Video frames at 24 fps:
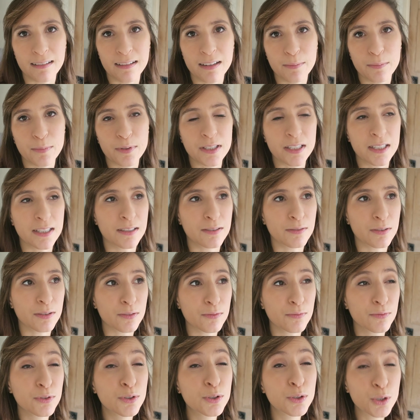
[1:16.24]
syrup, which is
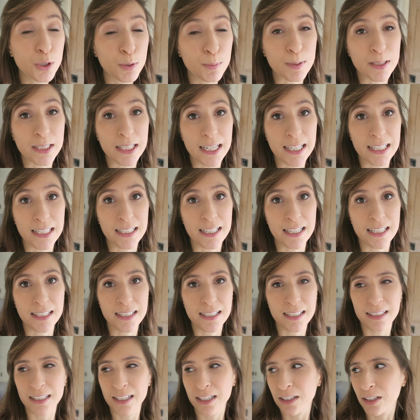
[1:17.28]
super tasty. It's
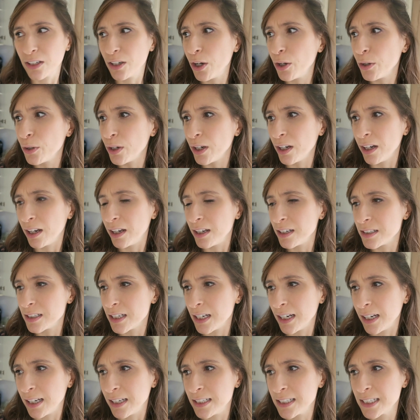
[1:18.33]
the coconut
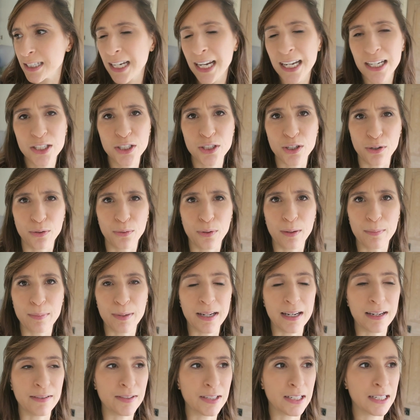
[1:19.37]
and cashew, I
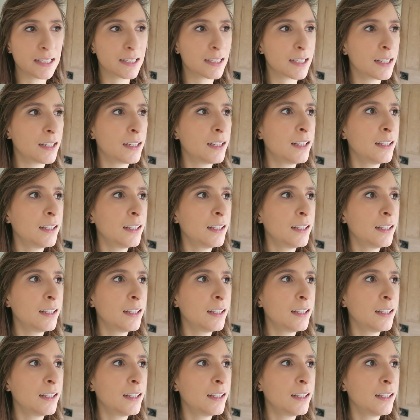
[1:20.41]
believe it is.